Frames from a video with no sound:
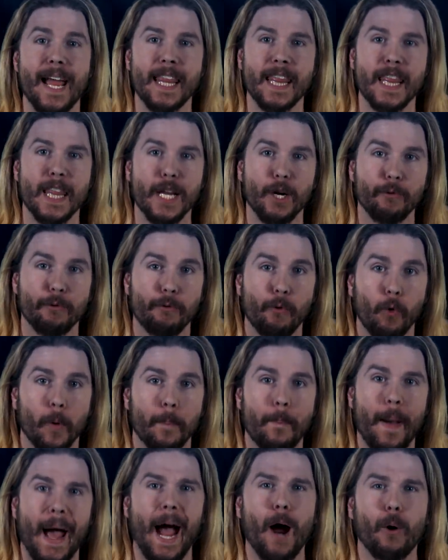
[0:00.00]
and therefore
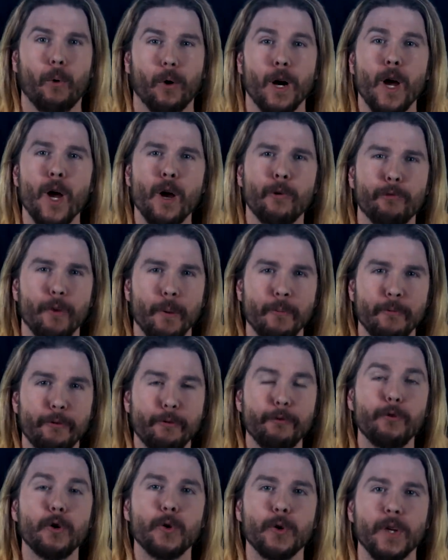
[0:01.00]
power from
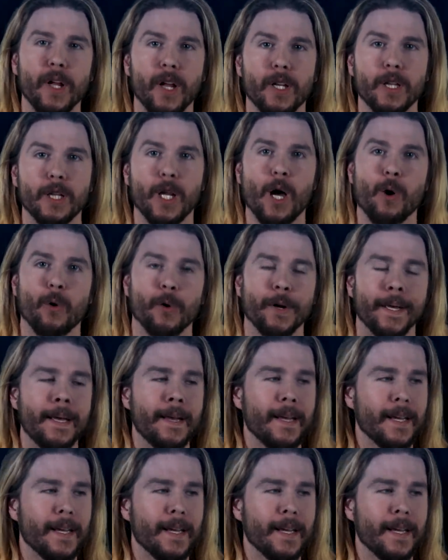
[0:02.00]
food alone.